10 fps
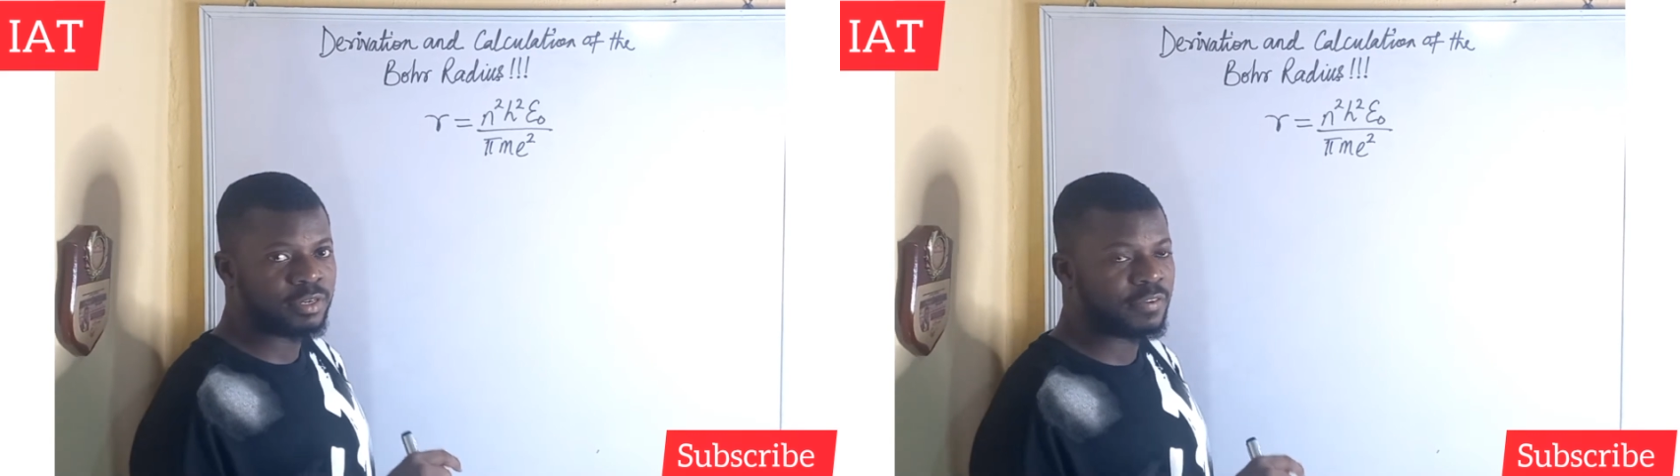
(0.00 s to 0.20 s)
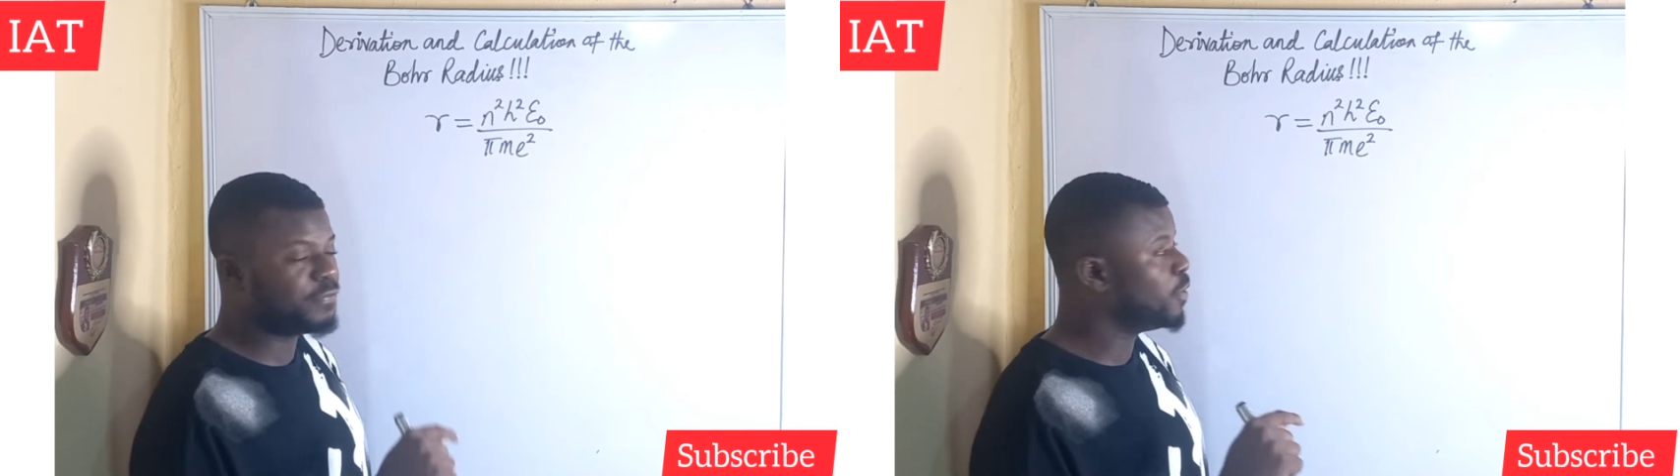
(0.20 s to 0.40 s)

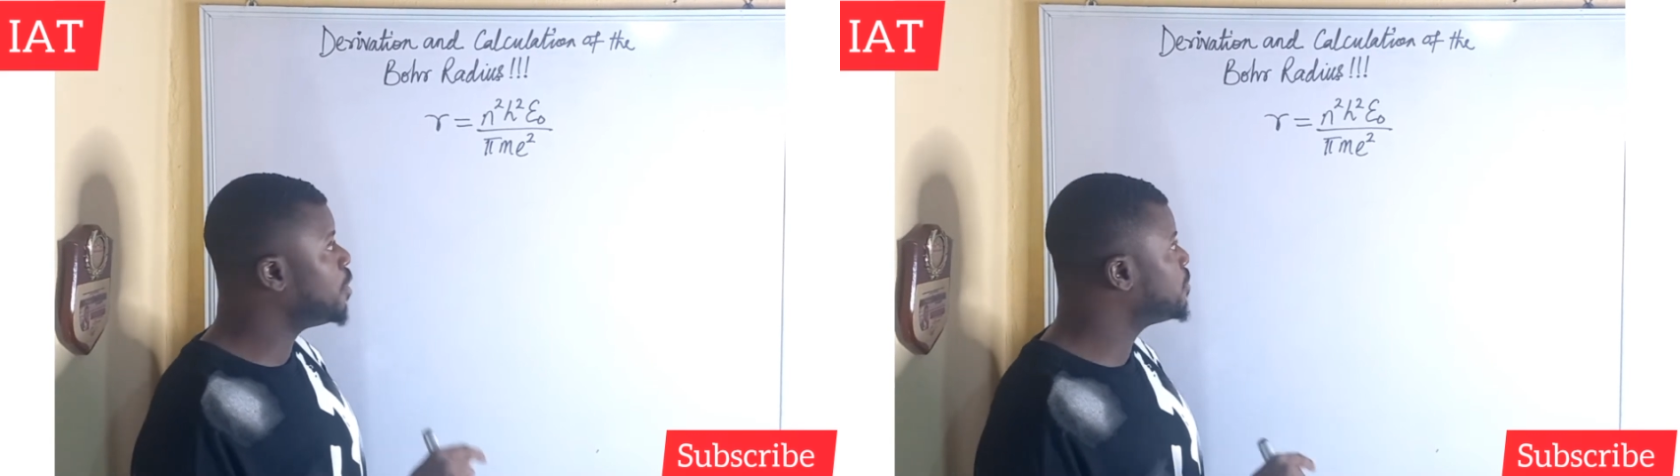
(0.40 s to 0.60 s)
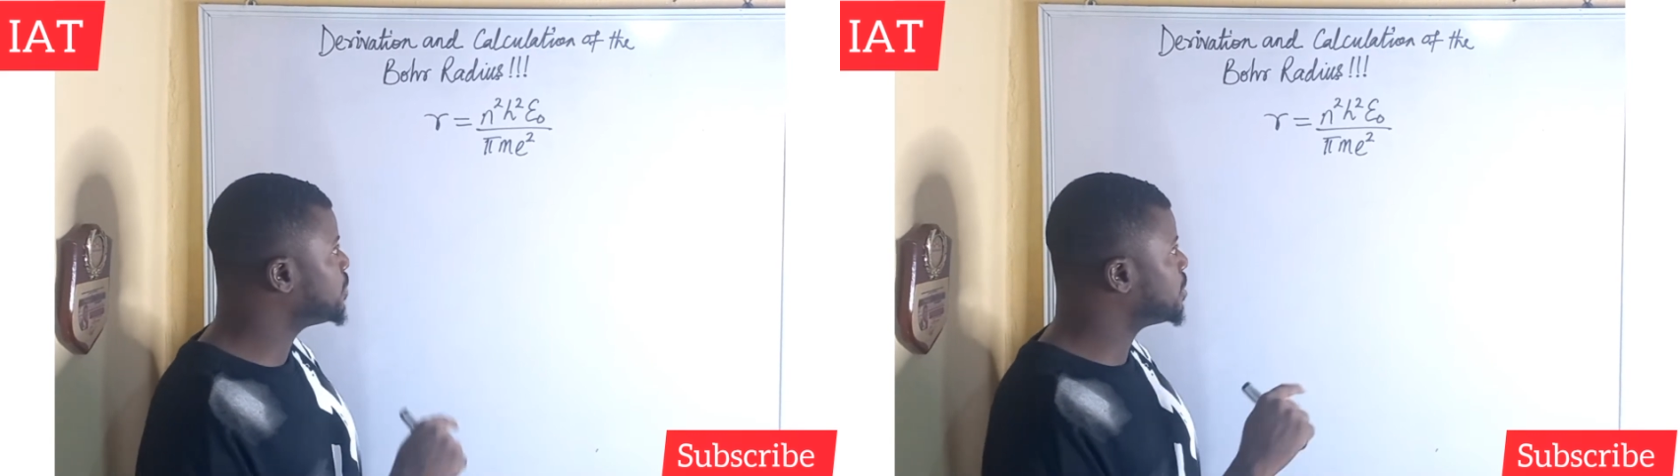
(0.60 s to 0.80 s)

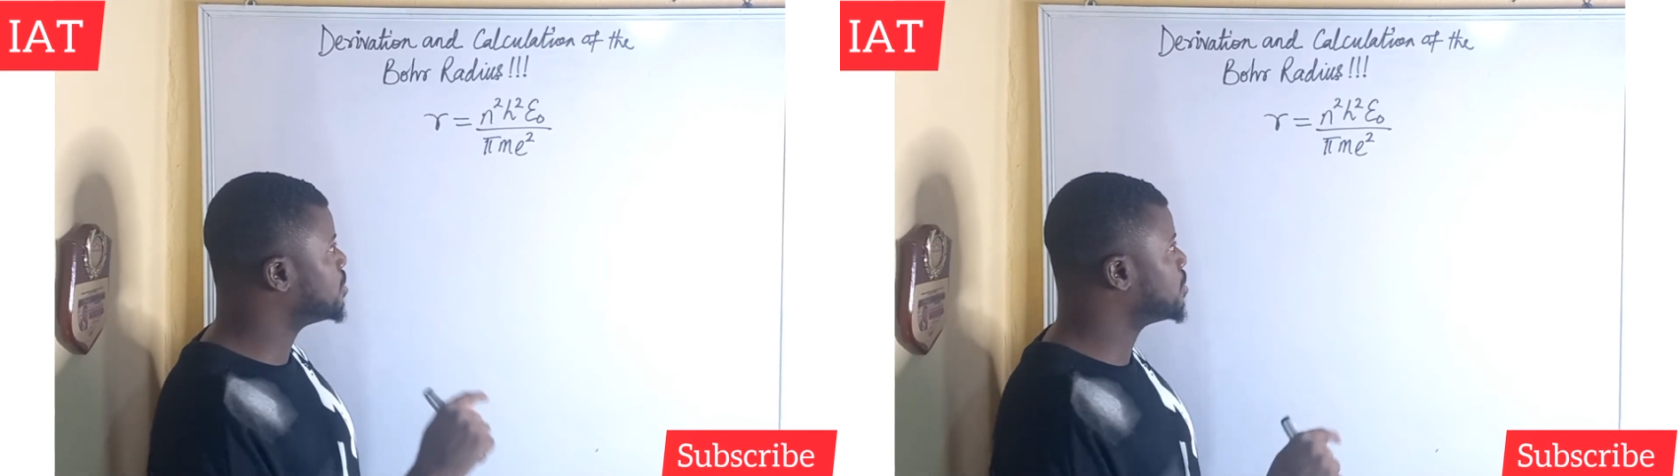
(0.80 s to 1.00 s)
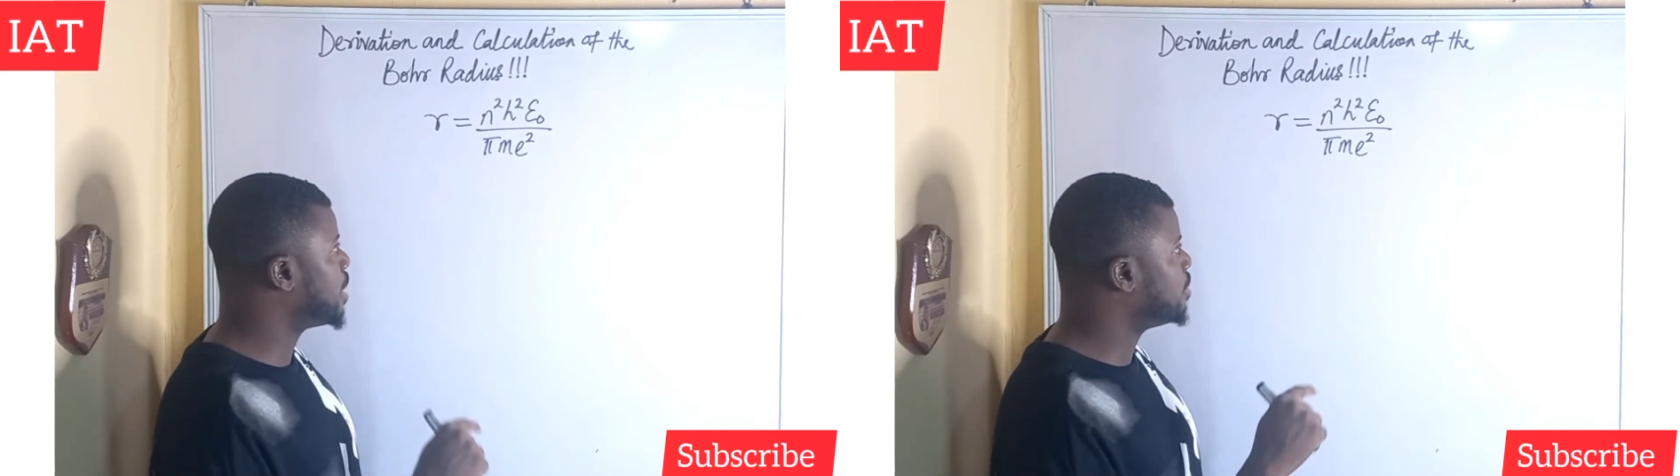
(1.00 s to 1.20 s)
revolves
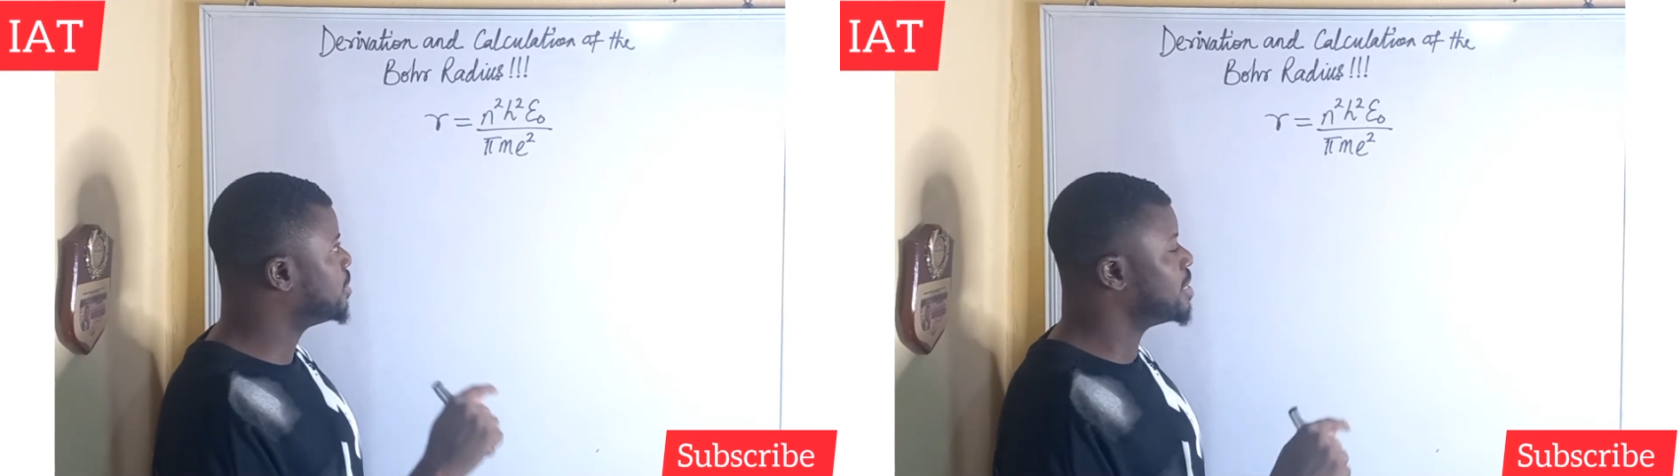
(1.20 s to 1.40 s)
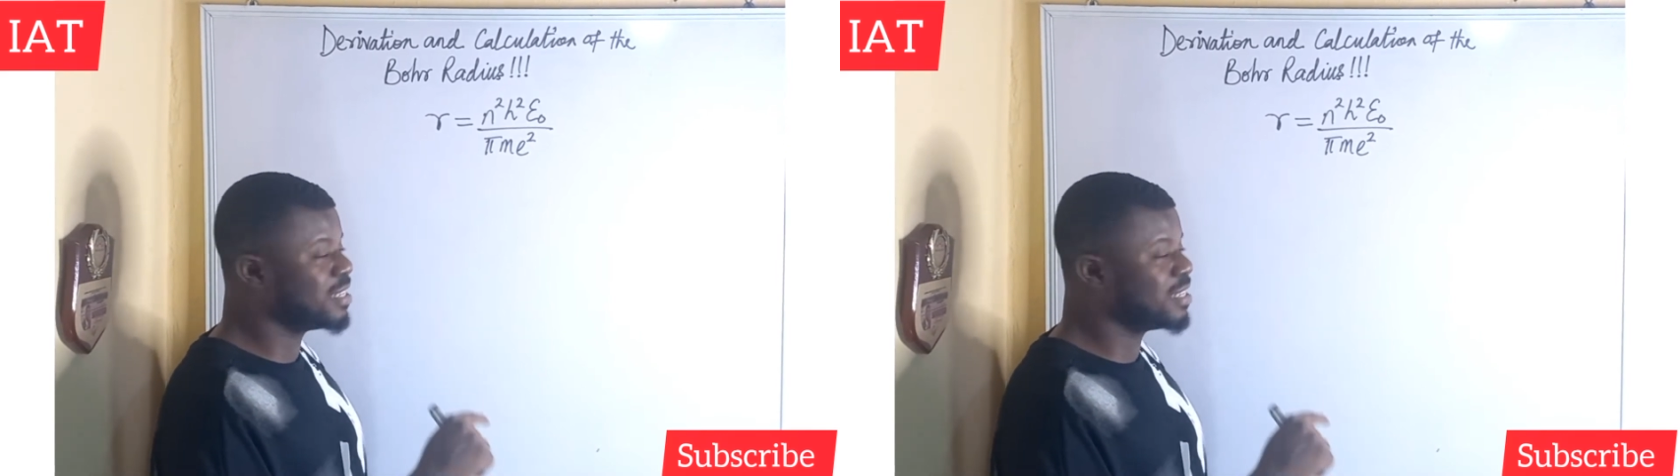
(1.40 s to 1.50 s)
round